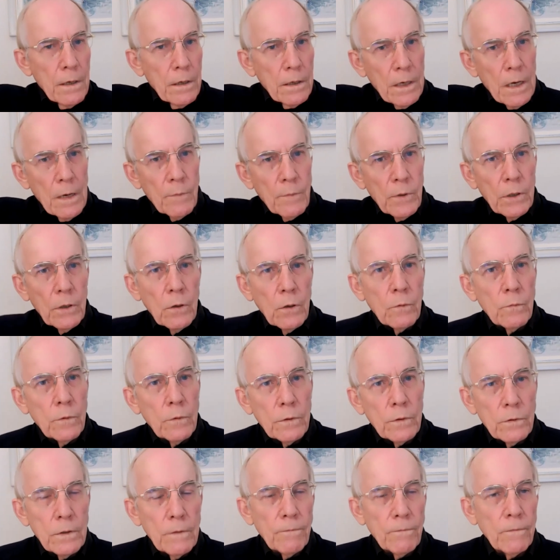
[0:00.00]
coming on
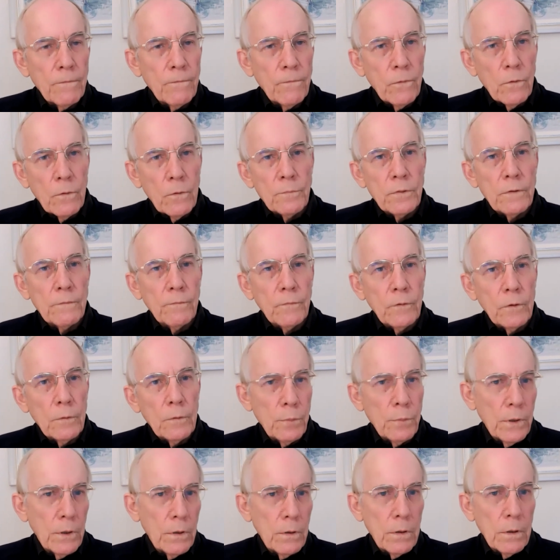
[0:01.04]
with different forms of
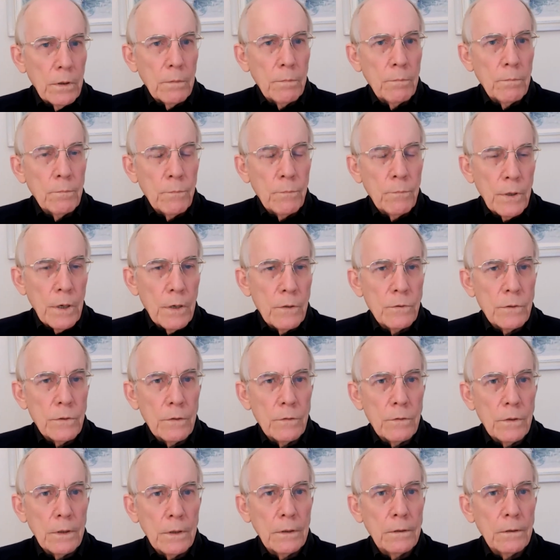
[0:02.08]
computer
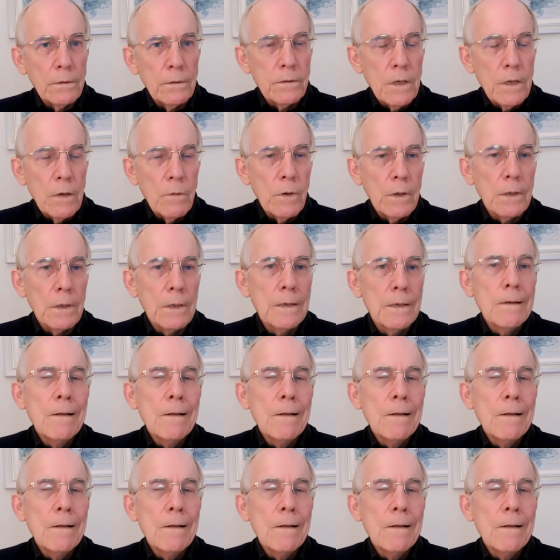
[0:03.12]
processing and so on.